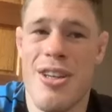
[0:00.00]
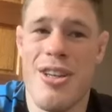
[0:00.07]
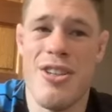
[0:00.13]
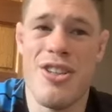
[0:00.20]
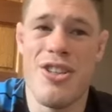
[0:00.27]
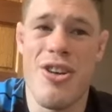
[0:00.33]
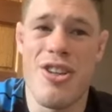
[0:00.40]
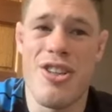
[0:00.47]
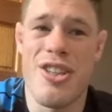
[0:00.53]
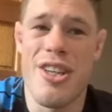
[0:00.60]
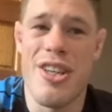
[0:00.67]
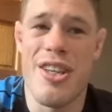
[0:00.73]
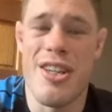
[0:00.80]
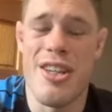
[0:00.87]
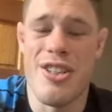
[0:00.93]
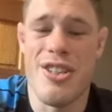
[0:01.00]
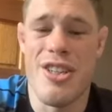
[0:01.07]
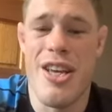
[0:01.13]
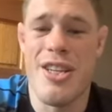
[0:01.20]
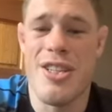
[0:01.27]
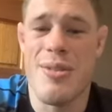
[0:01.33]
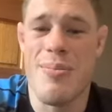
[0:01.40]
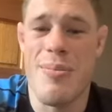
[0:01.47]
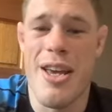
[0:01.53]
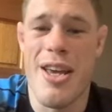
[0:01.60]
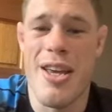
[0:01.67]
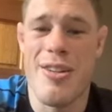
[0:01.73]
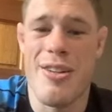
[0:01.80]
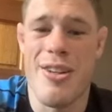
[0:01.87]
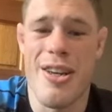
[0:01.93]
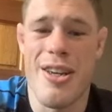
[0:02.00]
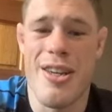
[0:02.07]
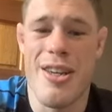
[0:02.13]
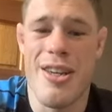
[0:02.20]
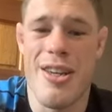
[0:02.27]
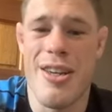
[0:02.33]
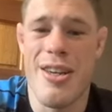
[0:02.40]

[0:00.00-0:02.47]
You just got to see it in jest, man. Like,